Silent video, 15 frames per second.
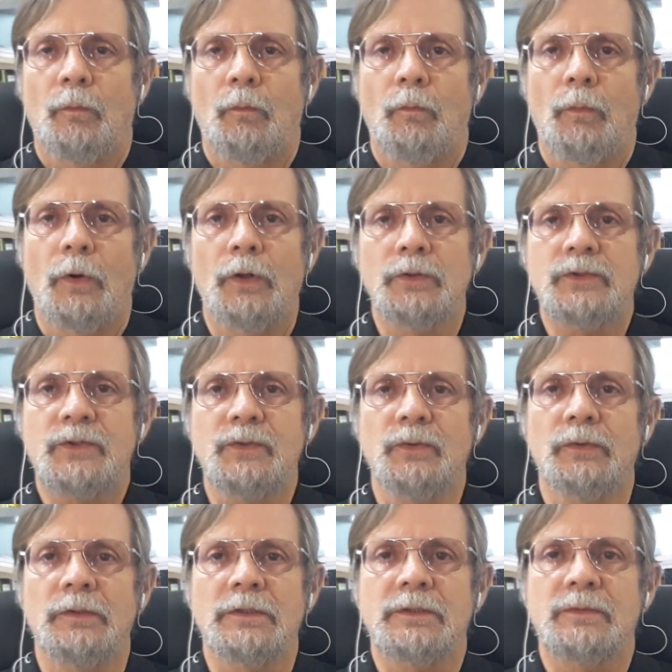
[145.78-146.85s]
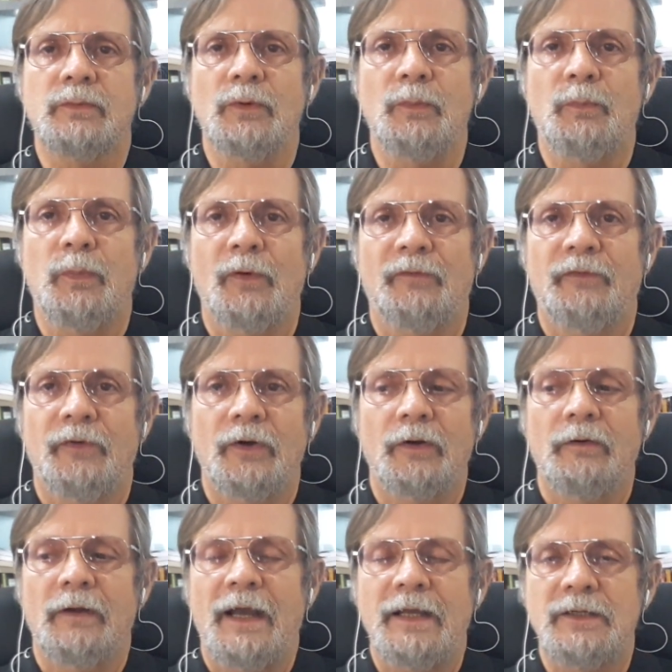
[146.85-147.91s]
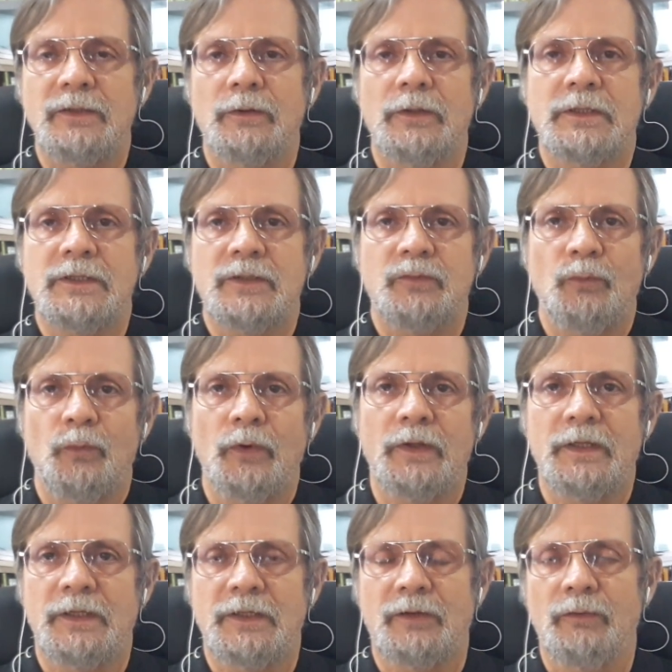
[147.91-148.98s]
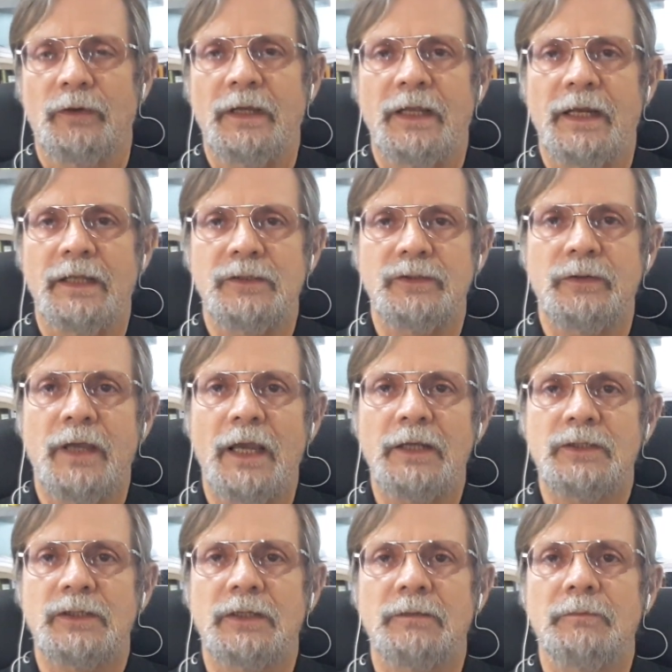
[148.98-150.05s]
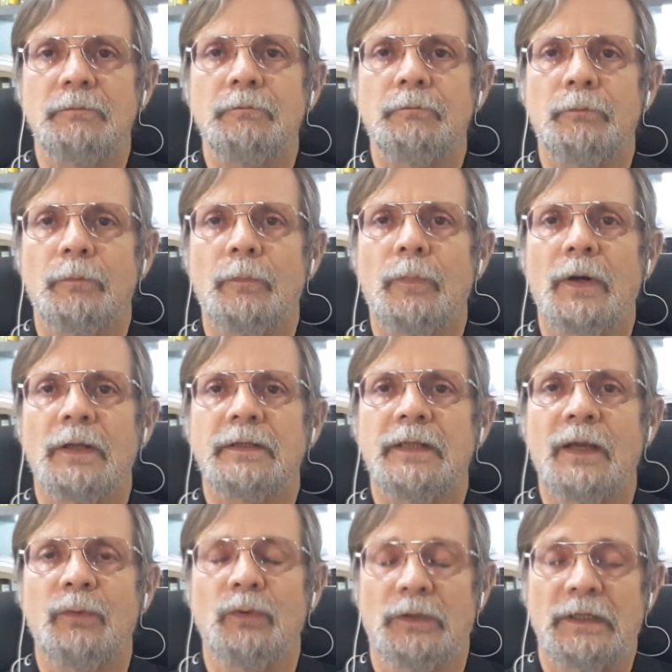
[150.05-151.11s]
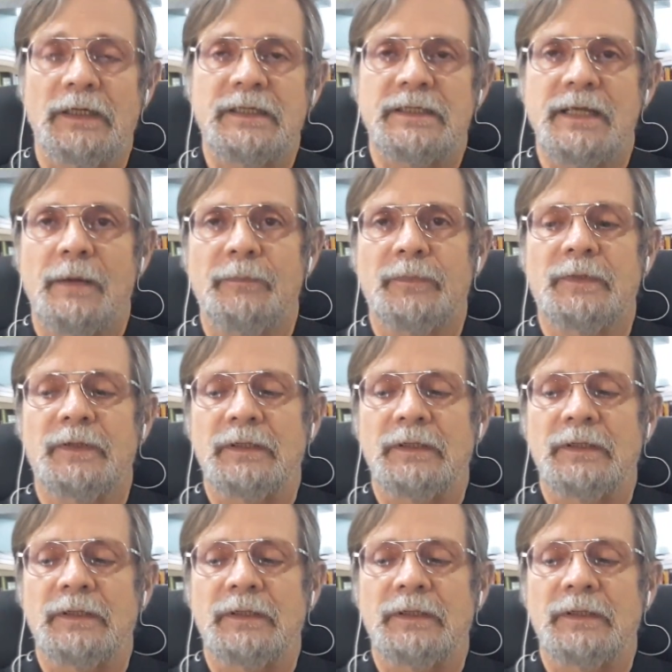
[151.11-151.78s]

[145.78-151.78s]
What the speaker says: Most schools would prefer graduates with a degree in education, but they will accept